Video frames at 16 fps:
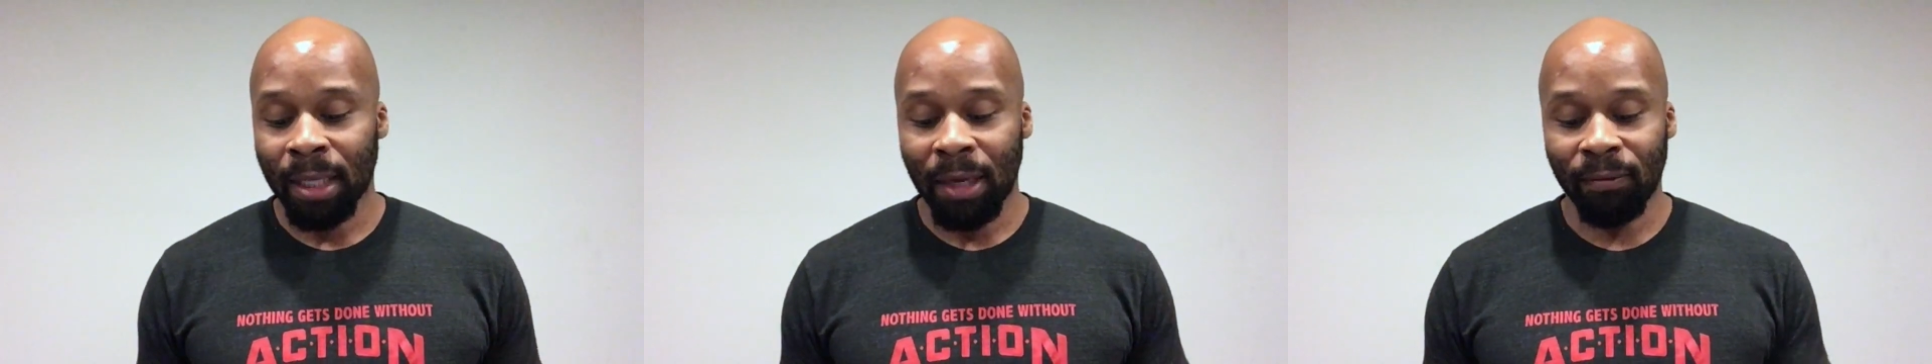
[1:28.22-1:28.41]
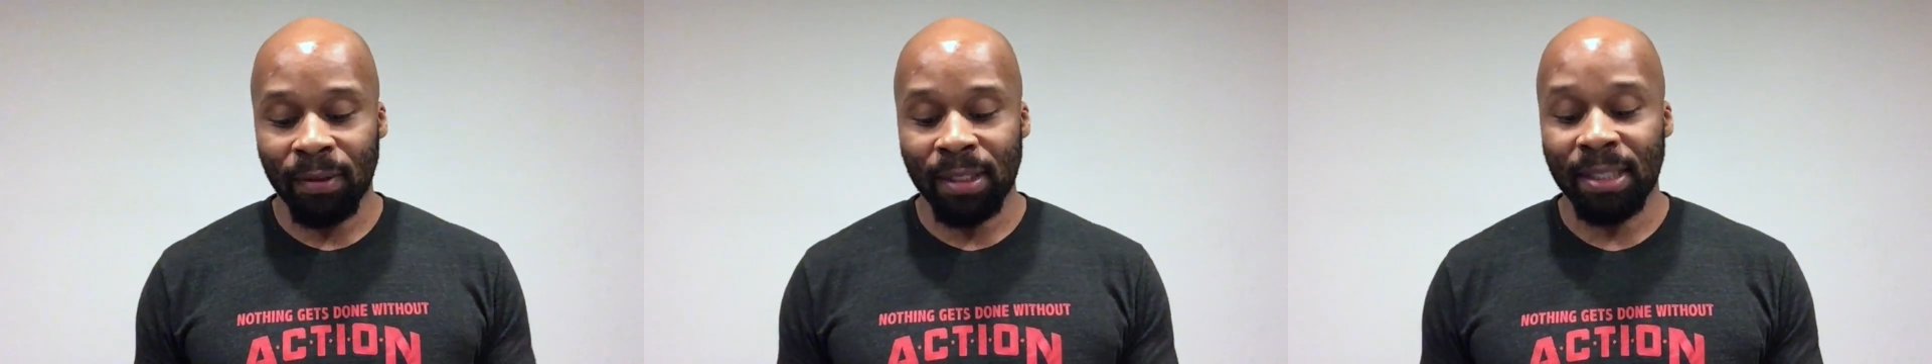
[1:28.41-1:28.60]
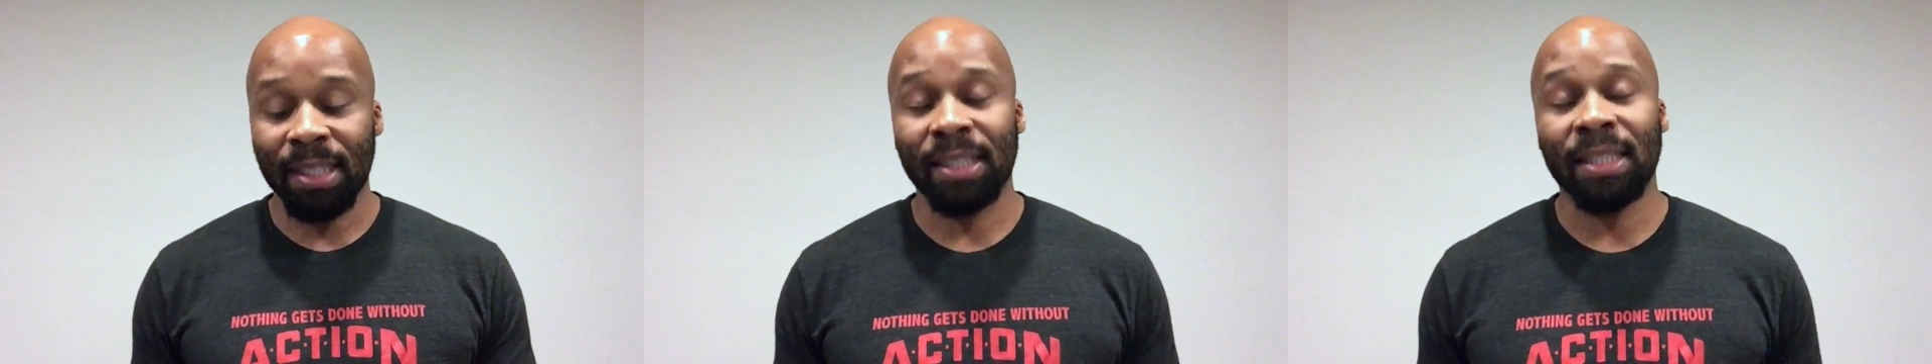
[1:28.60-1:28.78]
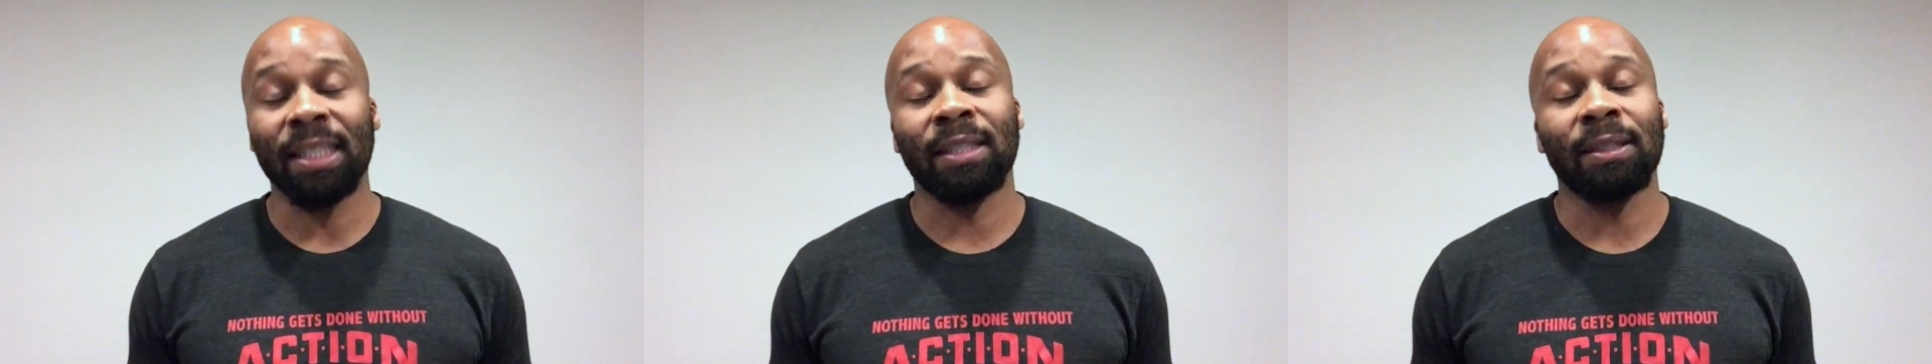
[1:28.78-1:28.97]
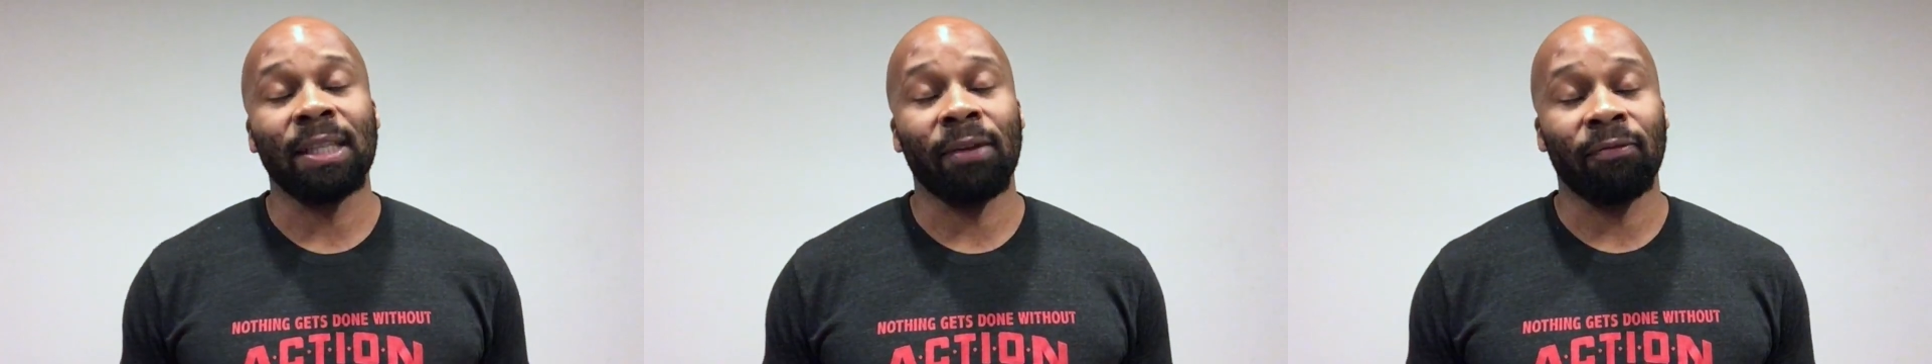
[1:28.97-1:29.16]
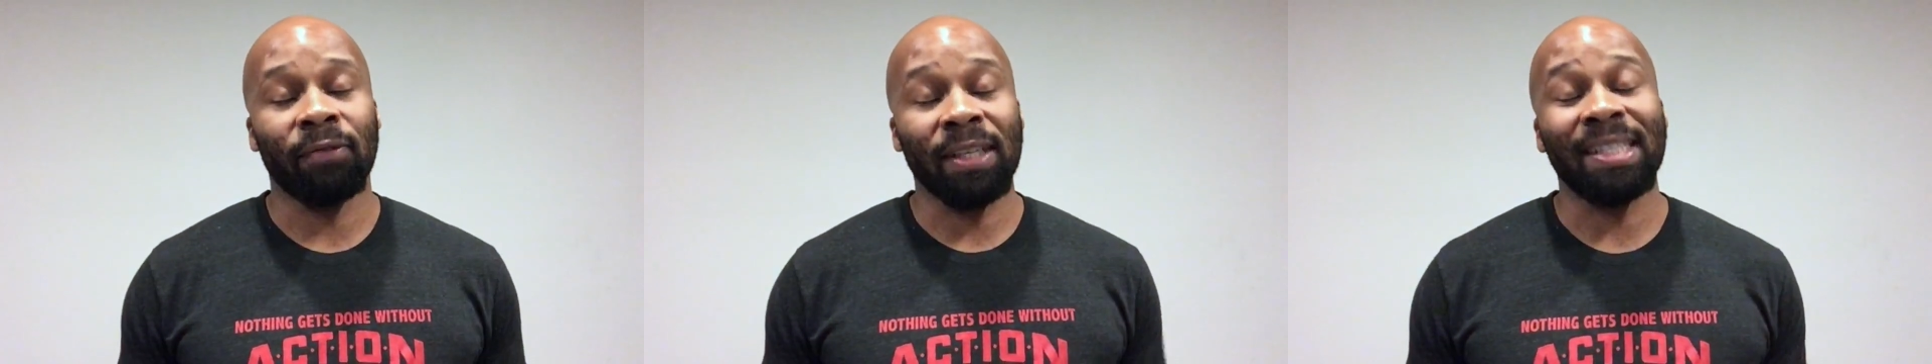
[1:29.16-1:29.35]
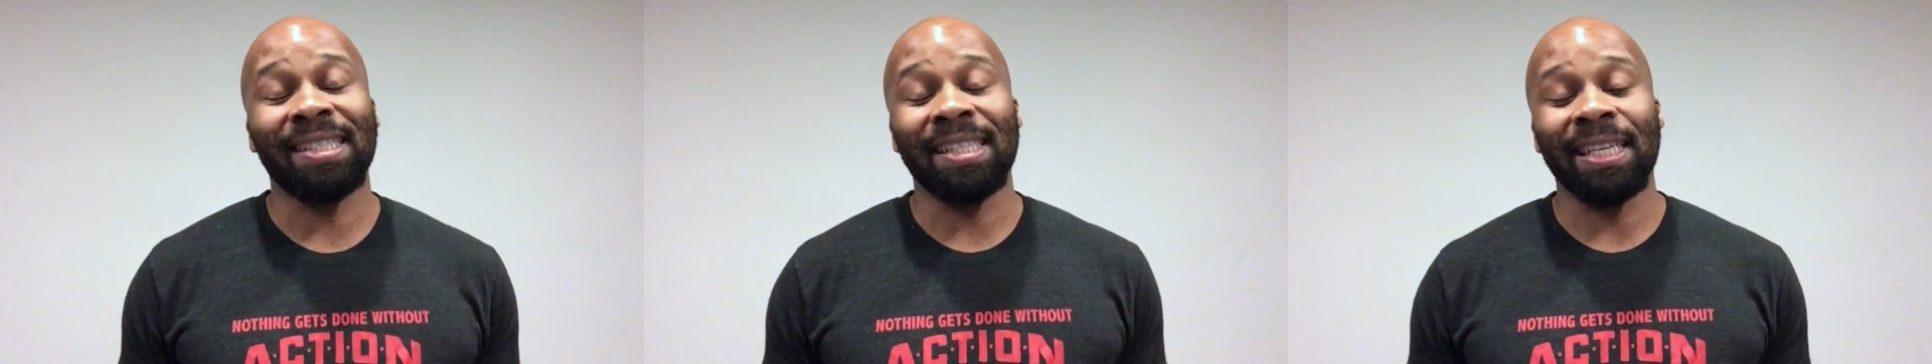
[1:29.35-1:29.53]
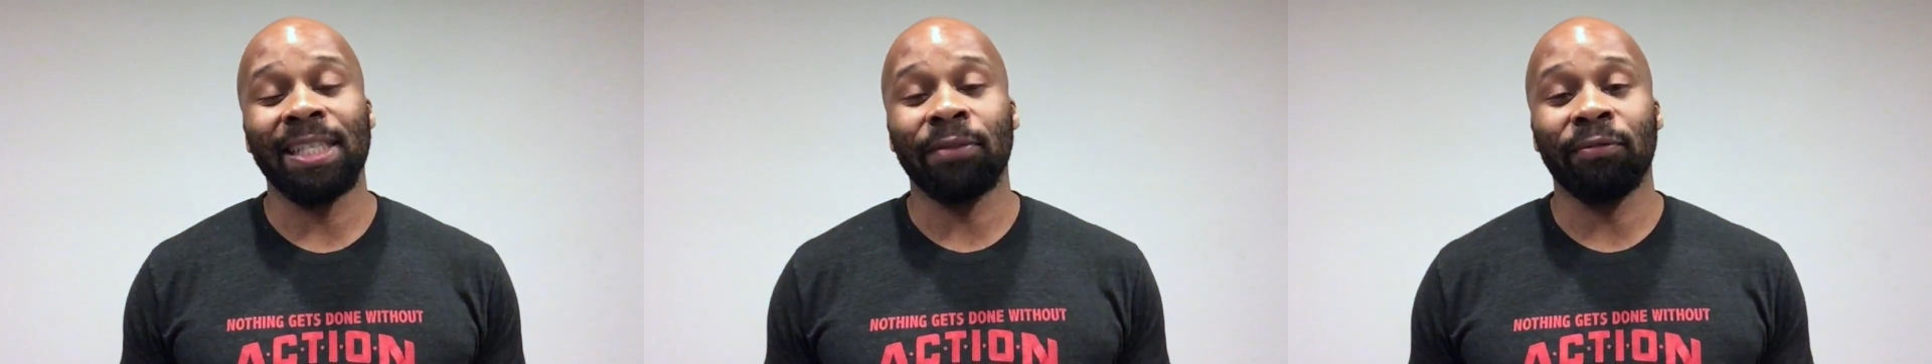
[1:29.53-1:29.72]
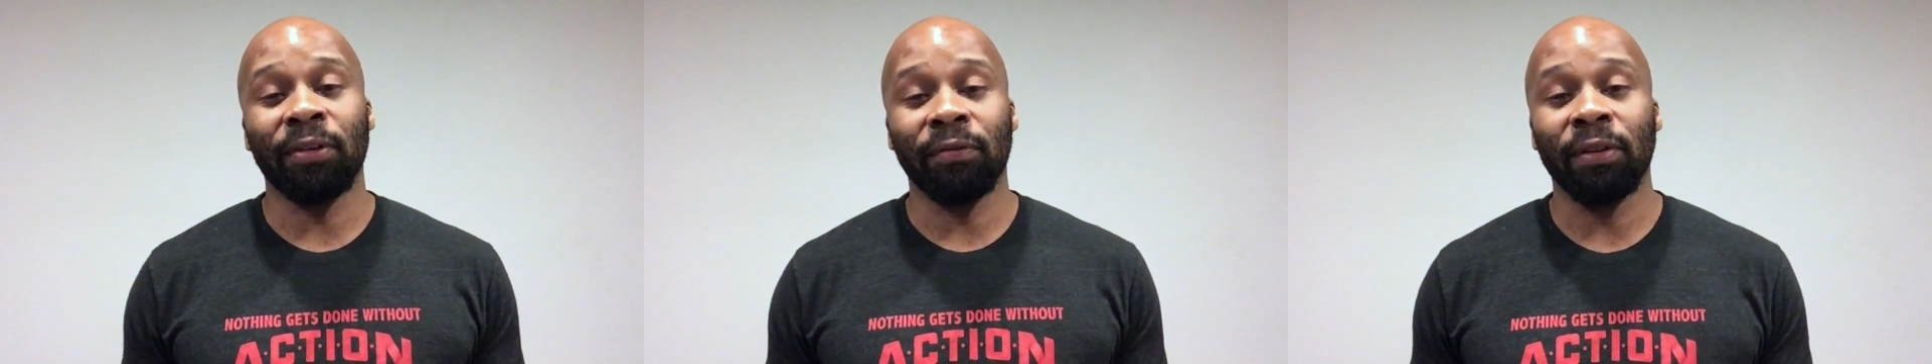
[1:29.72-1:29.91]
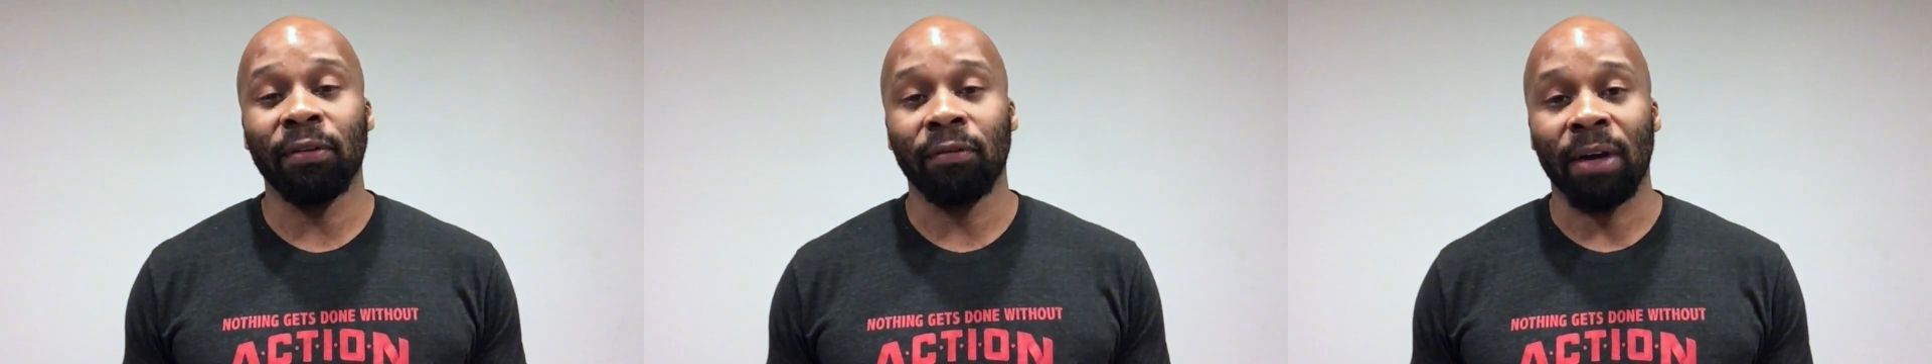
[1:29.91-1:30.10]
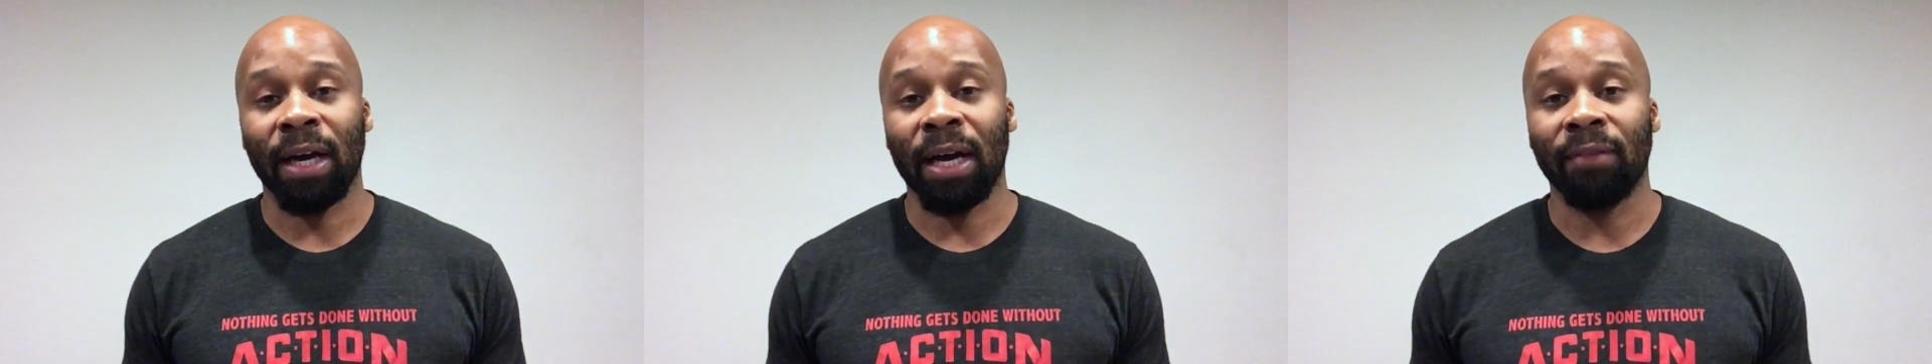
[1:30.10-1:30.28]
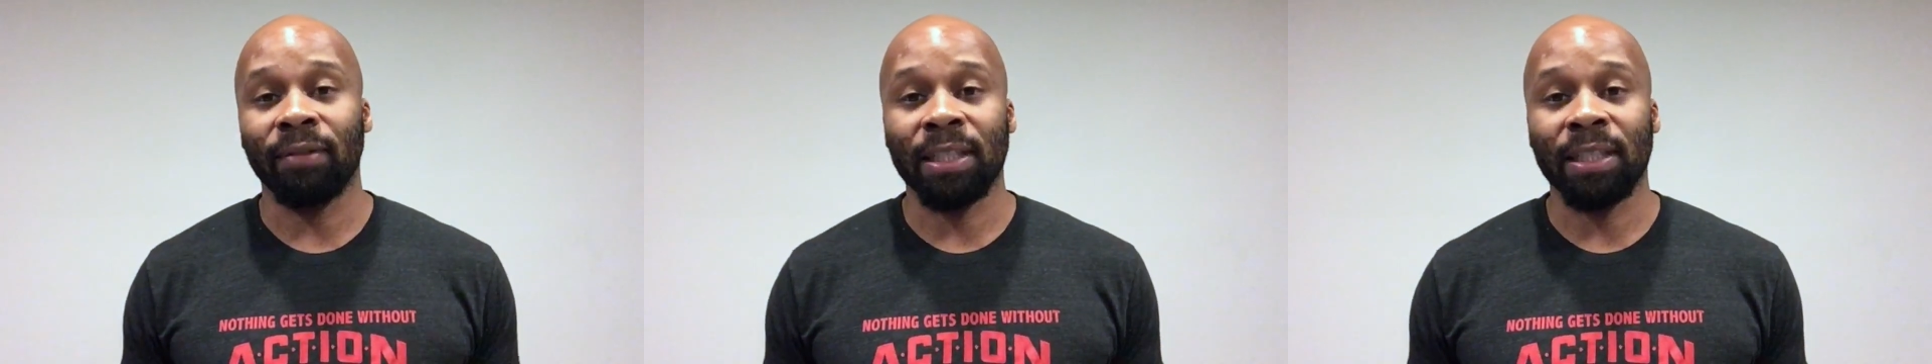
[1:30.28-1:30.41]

if this 6:55